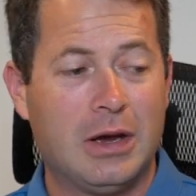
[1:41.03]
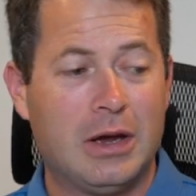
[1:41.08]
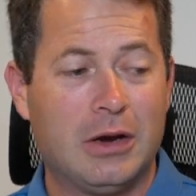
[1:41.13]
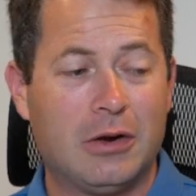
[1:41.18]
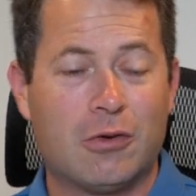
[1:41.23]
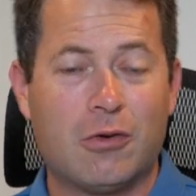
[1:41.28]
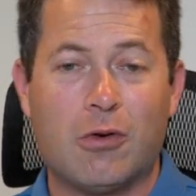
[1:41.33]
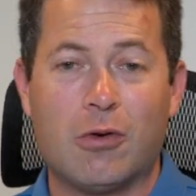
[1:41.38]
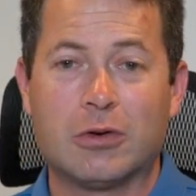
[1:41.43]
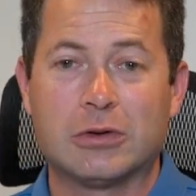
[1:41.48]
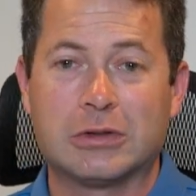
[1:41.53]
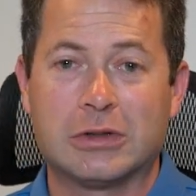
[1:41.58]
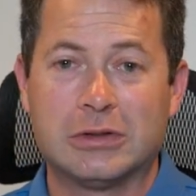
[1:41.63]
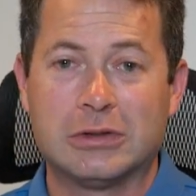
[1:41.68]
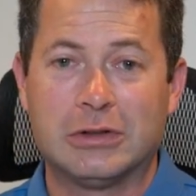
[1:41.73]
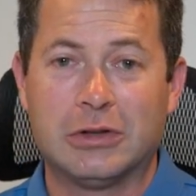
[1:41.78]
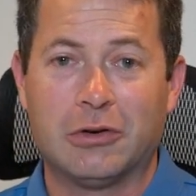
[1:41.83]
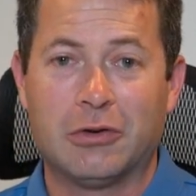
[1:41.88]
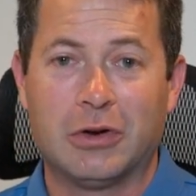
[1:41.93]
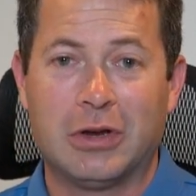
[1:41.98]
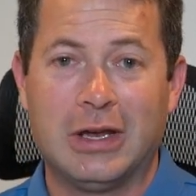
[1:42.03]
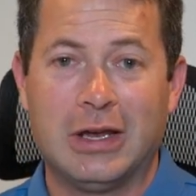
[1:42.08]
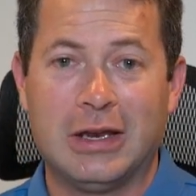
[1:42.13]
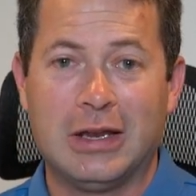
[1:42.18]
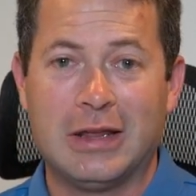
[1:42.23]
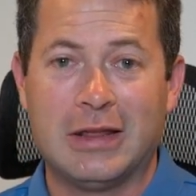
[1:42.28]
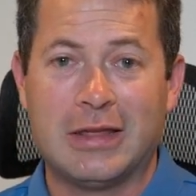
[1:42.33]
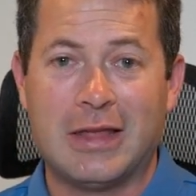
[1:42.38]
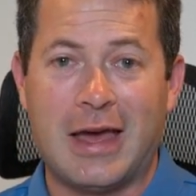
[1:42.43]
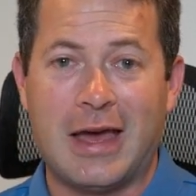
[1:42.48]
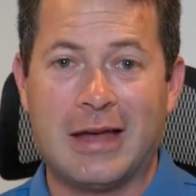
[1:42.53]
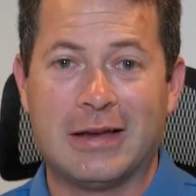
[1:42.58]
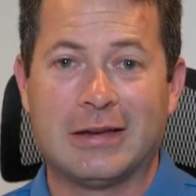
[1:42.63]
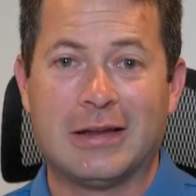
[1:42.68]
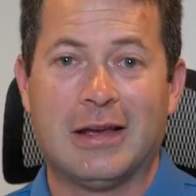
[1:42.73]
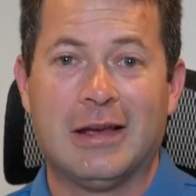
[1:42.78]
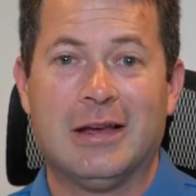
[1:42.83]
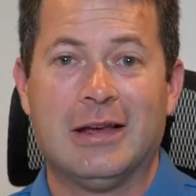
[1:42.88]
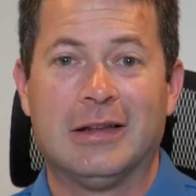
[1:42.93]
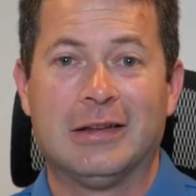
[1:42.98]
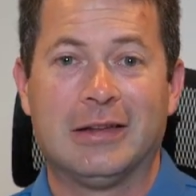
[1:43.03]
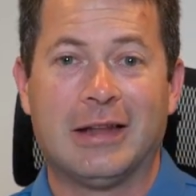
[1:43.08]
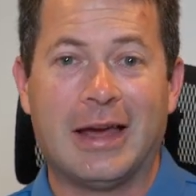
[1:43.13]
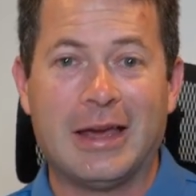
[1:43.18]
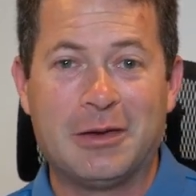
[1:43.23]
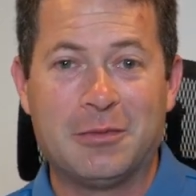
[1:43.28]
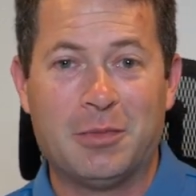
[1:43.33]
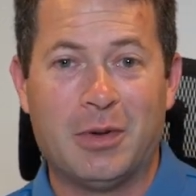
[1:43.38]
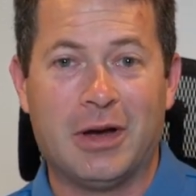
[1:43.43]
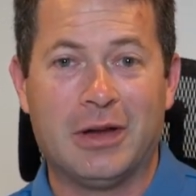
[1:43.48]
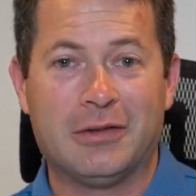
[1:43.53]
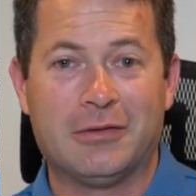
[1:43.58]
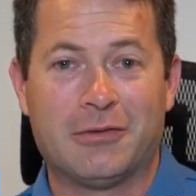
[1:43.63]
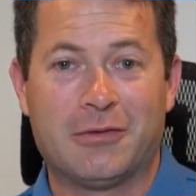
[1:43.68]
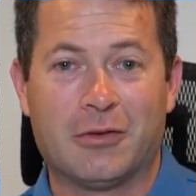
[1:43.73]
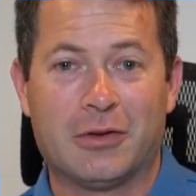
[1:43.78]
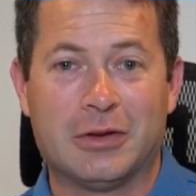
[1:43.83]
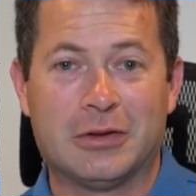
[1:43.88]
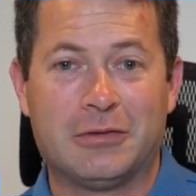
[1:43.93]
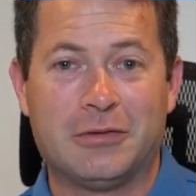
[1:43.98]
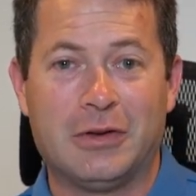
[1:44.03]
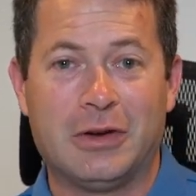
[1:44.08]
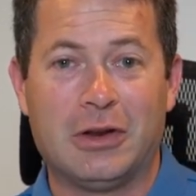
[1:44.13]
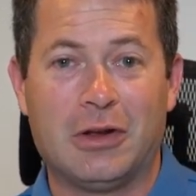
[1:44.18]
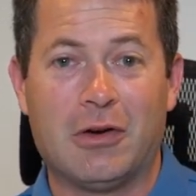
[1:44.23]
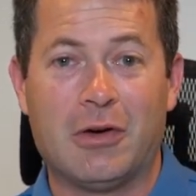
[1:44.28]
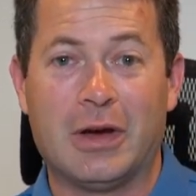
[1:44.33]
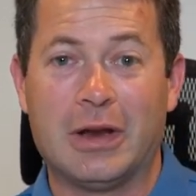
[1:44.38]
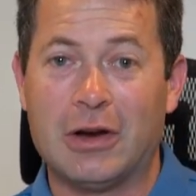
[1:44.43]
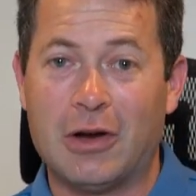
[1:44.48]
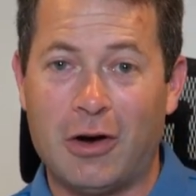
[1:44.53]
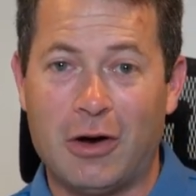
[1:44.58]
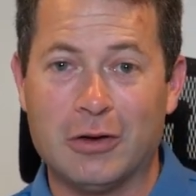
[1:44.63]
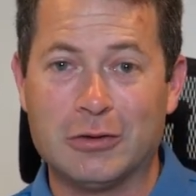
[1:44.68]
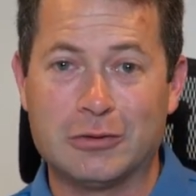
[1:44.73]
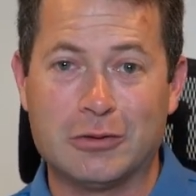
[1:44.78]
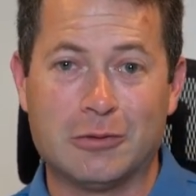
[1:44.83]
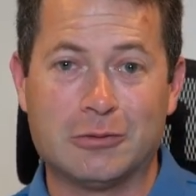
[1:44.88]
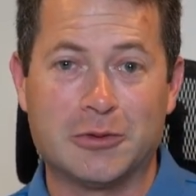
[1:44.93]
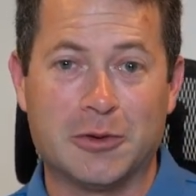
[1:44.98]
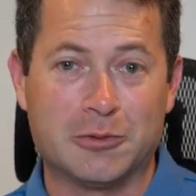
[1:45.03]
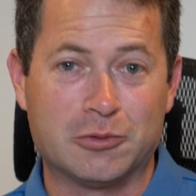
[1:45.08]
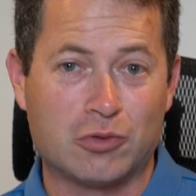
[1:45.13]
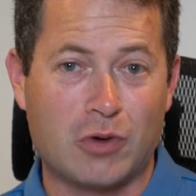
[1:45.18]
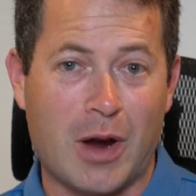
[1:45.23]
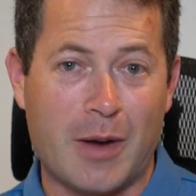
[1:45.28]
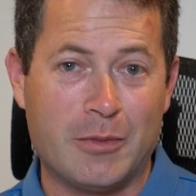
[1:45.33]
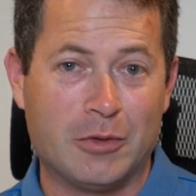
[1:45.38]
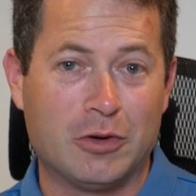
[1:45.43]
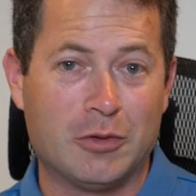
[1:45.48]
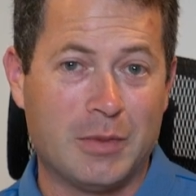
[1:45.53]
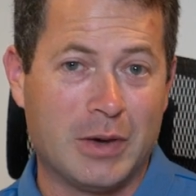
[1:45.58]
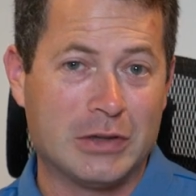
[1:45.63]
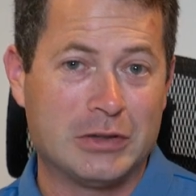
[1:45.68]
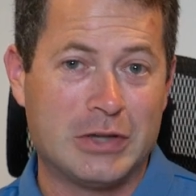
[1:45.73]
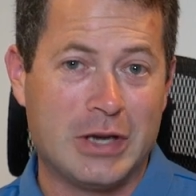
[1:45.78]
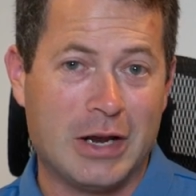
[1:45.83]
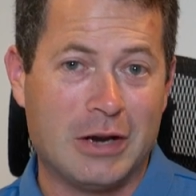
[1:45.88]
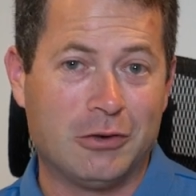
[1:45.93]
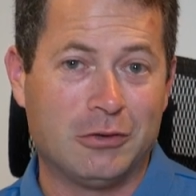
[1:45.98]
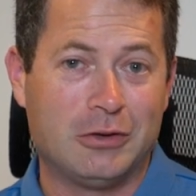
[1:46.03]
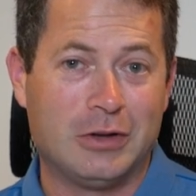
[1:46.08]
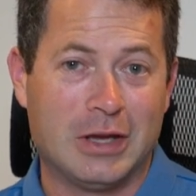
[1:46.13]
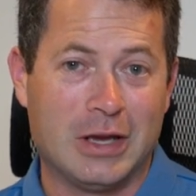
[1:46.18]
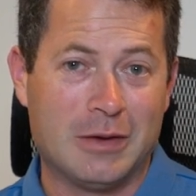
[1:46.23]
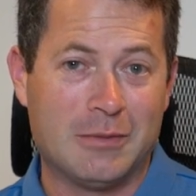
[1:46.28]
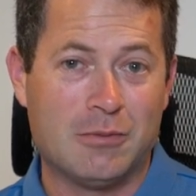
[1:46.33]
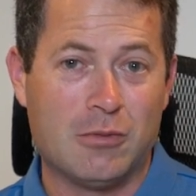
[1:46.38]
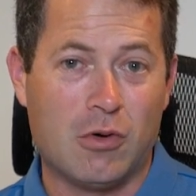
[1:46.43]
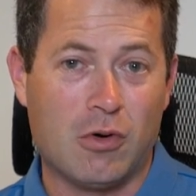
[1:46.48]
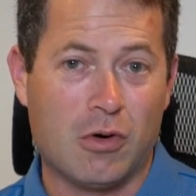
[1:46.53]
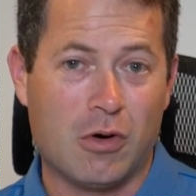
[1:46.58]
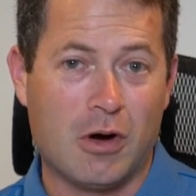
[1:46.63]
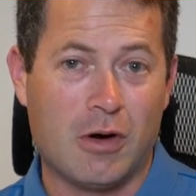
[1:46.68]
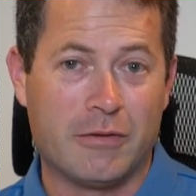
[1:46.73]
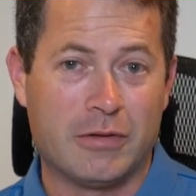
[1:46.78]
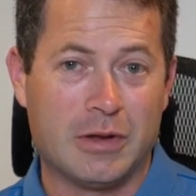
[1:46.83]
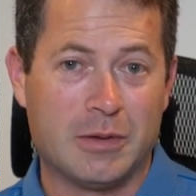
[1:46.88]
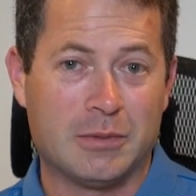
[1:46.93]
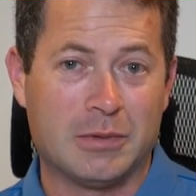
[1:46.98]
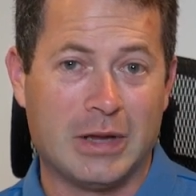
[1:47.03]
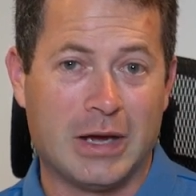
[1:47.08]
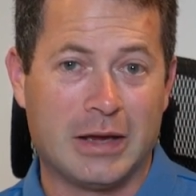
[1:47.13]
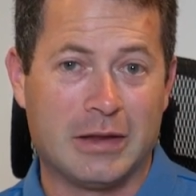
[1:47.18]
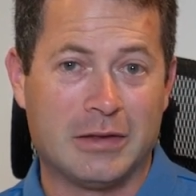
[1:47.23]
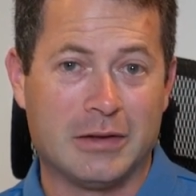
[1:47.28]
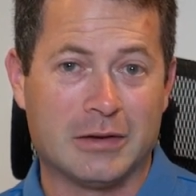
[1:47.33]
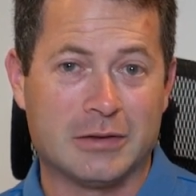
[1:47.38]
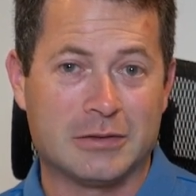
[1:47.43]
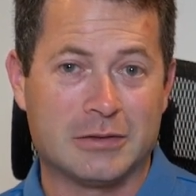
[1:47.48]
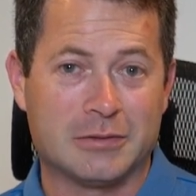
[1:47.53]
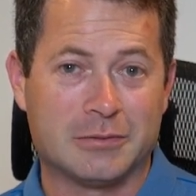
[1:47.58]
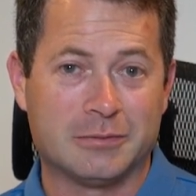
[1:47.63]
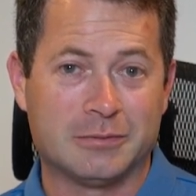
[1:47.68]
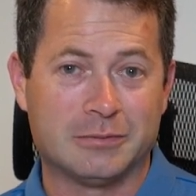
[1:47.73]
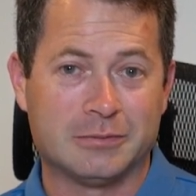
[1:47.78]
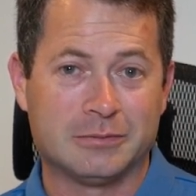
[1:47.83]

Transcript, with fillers: And of course, consider hitting that like button for this video and also subscribing to my channel to get more of them like this.